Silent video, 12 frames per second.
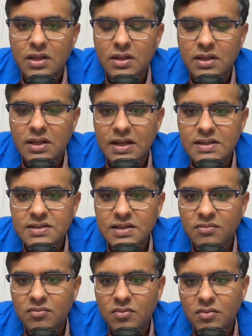The
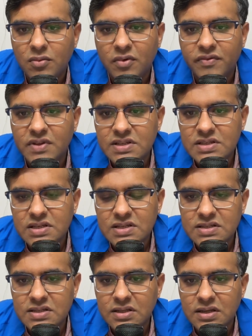LCM of this
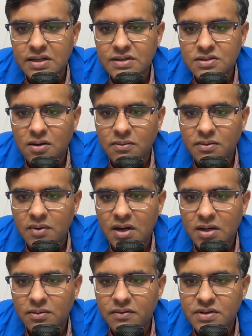is the least common
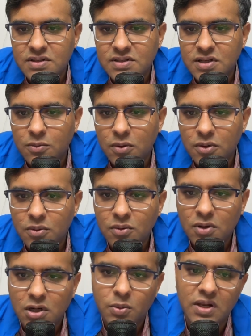multiple, which is equal to
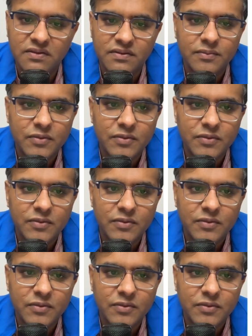12.